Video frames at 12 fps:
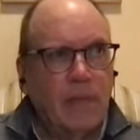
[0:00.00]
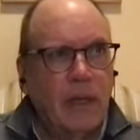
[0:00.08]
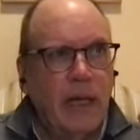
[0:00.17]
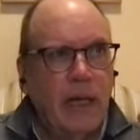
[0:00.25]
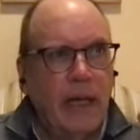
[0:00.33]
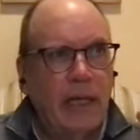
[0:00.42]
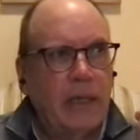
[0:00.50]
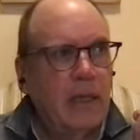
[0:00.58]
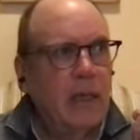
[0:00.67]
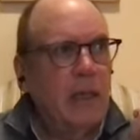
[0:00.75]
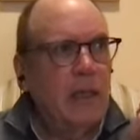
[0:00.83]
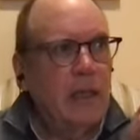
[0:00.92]
and
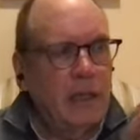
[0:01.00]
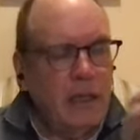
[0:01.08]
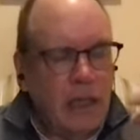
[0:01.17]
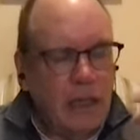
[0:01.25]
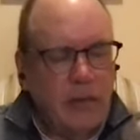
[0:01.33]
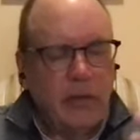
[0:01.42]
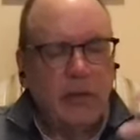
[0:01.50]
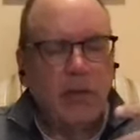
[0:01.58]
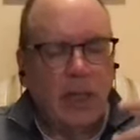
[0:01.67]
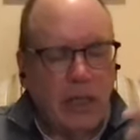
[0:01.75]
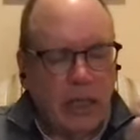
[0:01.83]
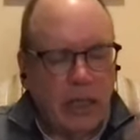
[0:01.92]
kind of
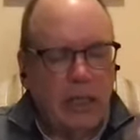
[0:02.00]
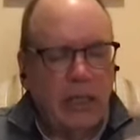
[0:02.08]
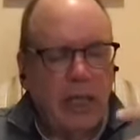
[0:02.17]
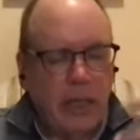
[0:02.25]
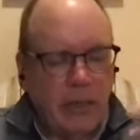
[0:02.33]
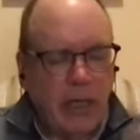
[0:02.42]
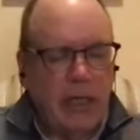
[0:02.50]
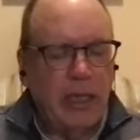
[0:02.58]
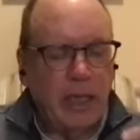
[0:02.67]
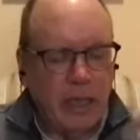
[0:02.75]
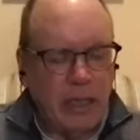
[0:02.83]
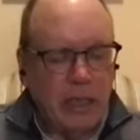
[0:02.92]
struggling day by
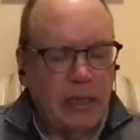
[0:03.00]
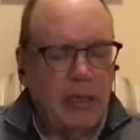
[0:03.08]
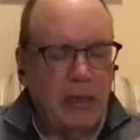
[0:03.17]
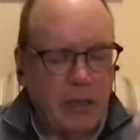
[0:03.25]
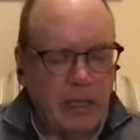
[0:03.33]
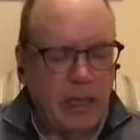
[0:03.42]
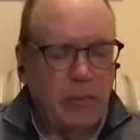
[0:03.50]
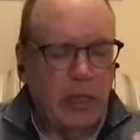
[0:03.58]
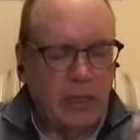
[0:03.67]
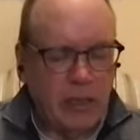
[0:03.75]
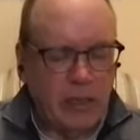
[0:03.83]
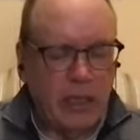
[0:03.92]
day and sitting
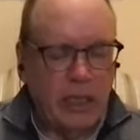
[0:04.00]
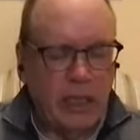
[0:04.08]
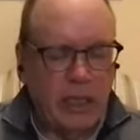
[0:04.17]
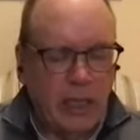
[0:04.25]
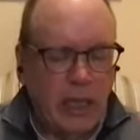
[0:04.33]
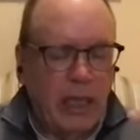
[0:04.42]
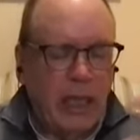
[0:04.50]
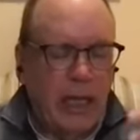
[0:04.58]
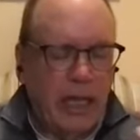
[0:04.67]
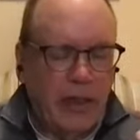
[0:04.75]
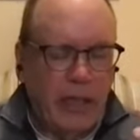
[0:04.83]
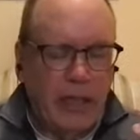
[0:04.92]
by sitting,
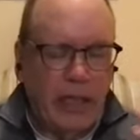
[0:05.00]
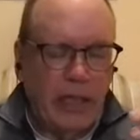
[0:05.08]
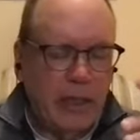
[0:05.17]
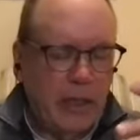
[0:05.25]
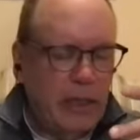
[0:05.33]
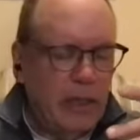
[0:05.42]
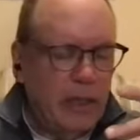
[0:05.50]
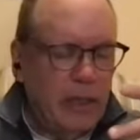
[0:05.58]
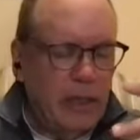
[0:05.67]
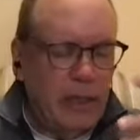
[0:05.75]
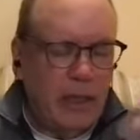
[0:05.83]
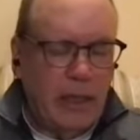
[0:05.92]
and then
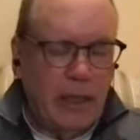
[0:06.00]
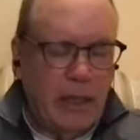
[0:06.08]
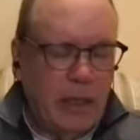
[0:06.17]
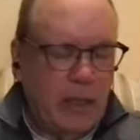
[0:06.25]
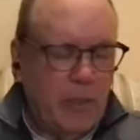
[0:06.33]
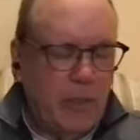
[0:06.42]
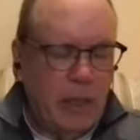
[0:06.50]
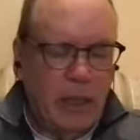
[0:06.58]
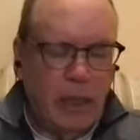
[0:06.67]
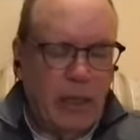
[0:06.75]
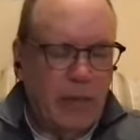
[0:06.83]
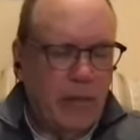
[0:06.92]
uh, in the
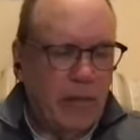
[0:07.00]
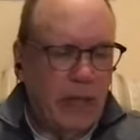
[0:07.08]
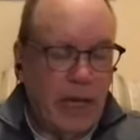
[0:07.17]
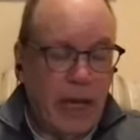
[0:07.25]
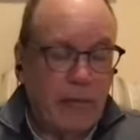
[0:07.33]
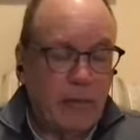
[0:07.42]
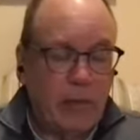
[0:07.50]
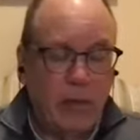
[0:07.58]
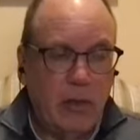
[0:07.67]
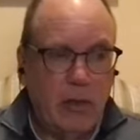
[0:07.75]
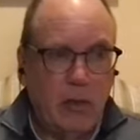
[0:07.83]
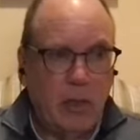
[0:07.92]
middle of the
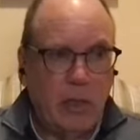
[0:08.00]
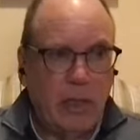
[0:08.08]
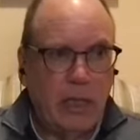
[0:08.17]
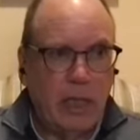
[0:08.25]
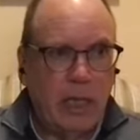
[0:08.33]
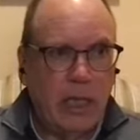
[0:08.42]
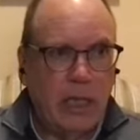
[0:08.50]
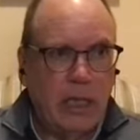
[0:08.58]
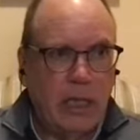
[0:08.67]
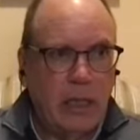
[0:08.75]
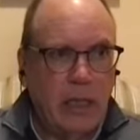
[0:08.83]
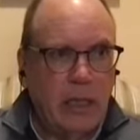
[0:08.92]
afternoon one day,
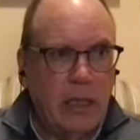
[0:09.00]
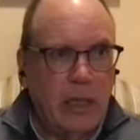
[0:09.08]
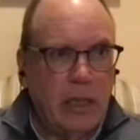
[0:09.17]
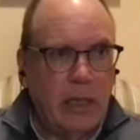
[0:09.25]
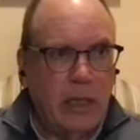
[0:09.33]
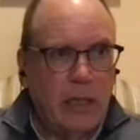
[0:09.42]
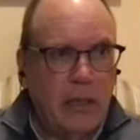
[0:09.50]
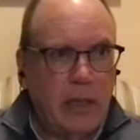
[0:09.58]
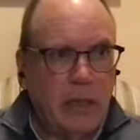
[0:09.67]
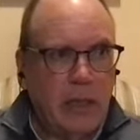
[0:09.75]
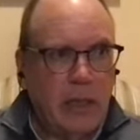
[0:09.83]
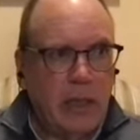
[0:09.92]
it just
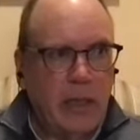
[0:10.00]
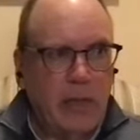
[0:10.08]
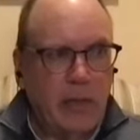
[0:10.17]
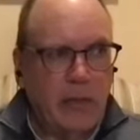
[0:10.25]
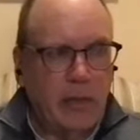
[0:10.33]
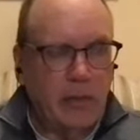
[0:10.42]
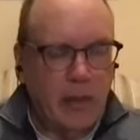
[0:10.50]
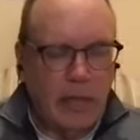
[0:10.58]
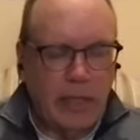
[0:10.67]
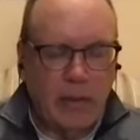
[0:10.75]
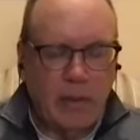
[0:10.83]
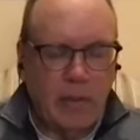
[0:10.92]
it sort of
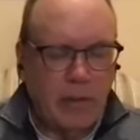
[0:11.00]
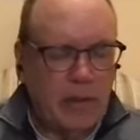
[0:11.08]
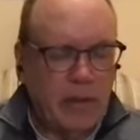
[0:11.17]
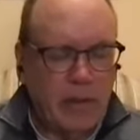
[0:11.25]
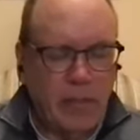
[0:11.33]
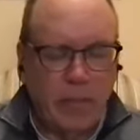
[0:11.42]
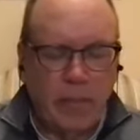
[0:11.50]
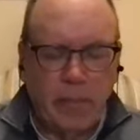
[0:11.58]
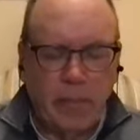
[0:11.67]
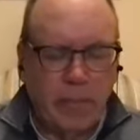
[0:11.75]
like something